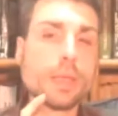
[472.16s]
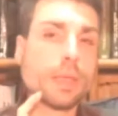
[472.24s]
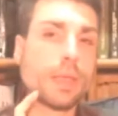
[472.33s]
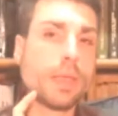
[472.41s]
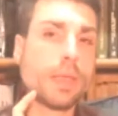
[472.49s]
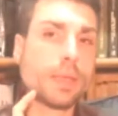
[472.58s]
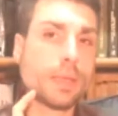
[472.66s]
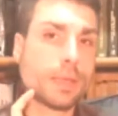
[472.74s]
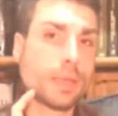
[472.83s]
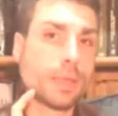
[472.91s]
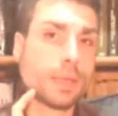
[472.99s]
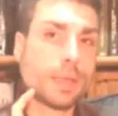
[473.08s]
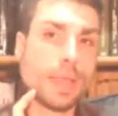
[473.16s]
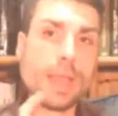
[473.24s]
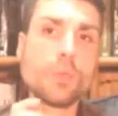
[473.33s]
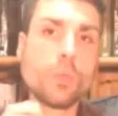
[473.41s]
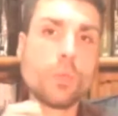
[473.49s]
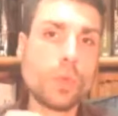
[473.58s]

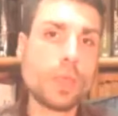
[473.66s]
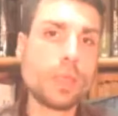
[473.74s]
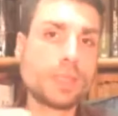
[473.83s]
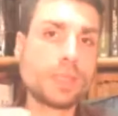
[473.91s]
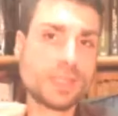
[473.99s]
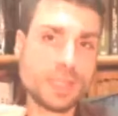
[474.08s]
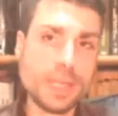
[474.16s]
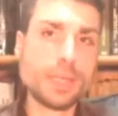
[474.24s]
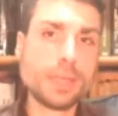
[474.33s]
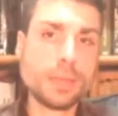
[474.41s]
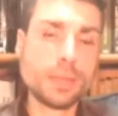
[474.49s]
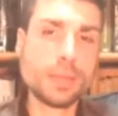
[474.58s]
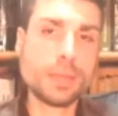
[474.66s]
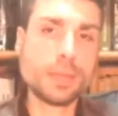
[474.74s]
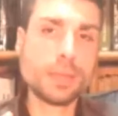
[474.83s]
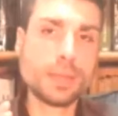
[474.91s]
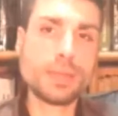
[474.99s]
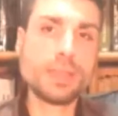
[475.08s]
can we say
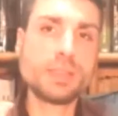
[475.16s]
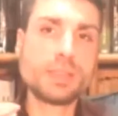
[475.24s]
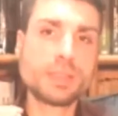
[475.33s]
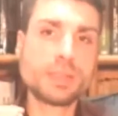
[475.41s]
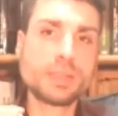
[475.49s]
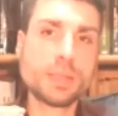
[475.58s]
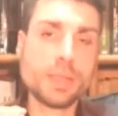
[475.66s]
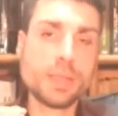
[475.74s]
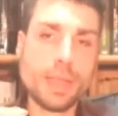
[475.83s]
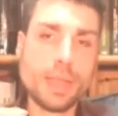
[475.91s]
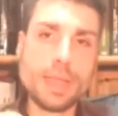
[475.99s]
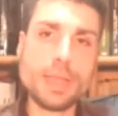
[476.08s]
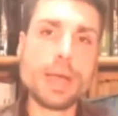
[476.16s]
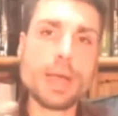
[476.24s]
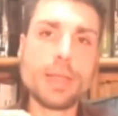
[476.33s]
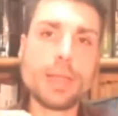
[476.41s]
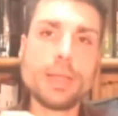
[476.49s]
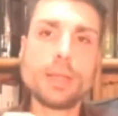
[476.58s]
these
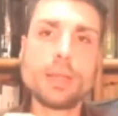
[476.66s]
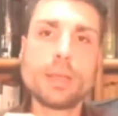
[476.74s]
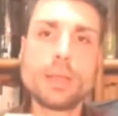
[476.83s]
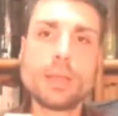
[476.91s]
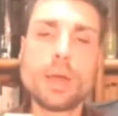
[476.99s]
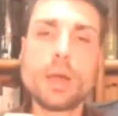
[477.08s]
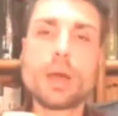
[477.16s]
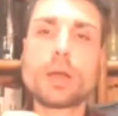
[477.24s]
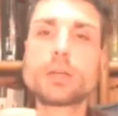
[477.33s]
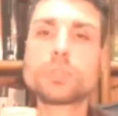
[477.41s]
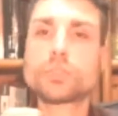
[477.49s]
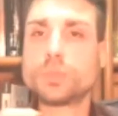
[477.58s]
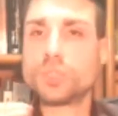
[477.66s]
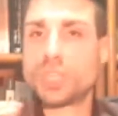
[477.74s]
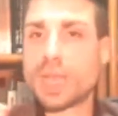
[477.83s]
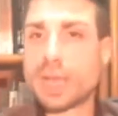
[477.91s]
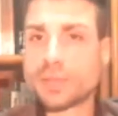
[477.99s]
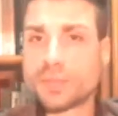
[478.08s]
AI are
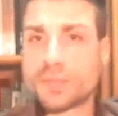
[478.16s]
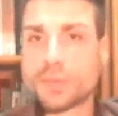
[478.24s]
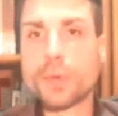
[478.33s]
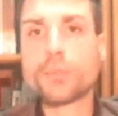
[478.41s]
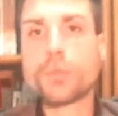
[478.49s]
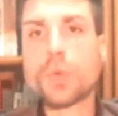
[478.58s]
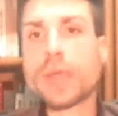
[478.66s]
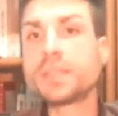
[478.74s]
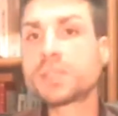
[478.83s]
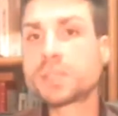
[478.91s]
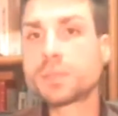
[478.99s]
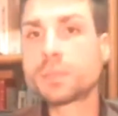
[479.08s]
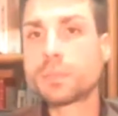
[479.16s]
subjective of rights?